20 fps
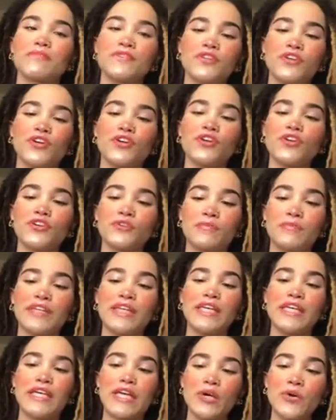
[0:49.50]
a girl will
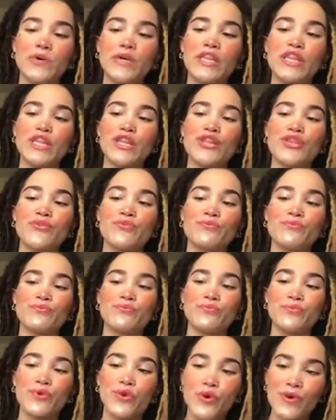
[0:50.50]
be going
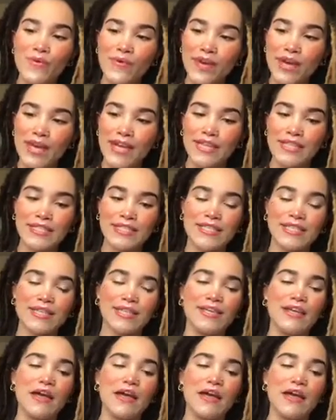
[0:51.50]
through it.